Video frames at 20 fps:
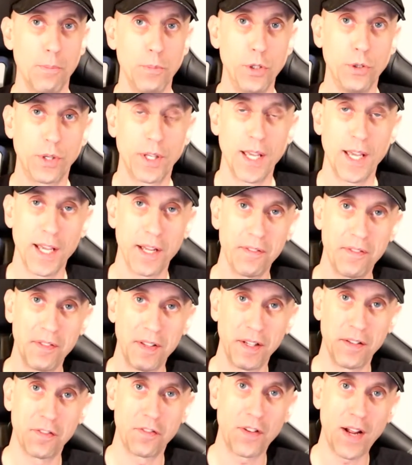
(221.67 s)
you can't
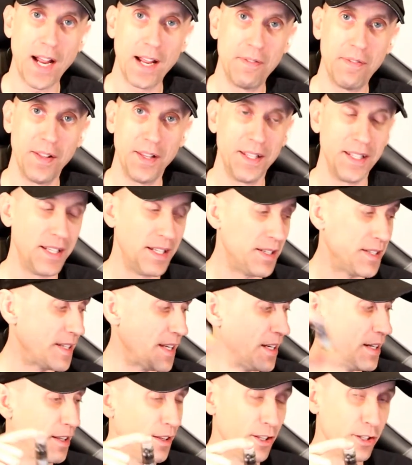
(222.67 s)
fit 5 of
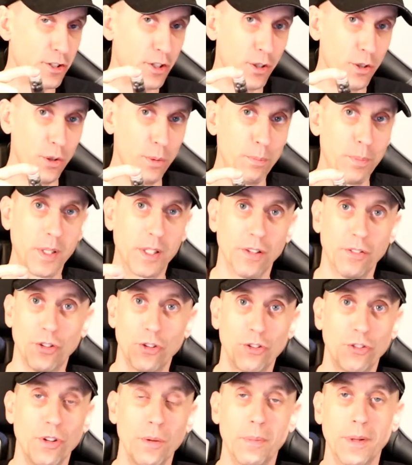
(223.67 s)
these into the tube, because
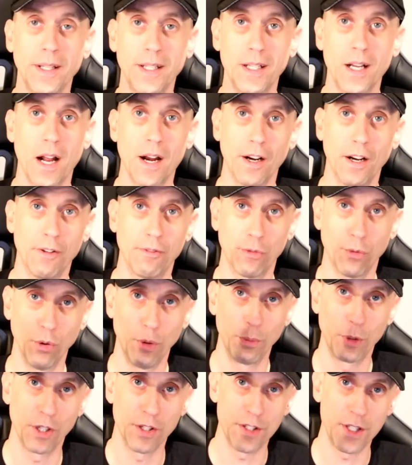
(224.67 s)
there's simply not enough
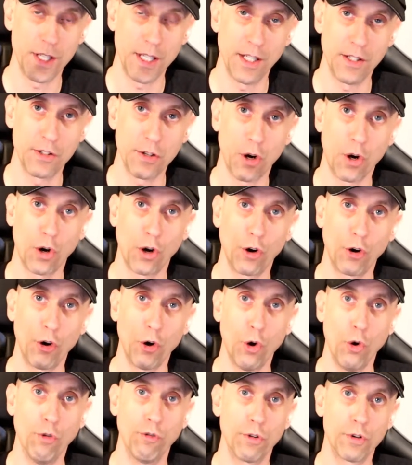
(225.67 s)
room because these are
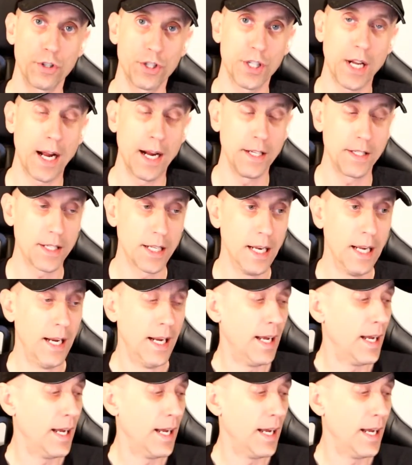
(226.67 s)
oversized.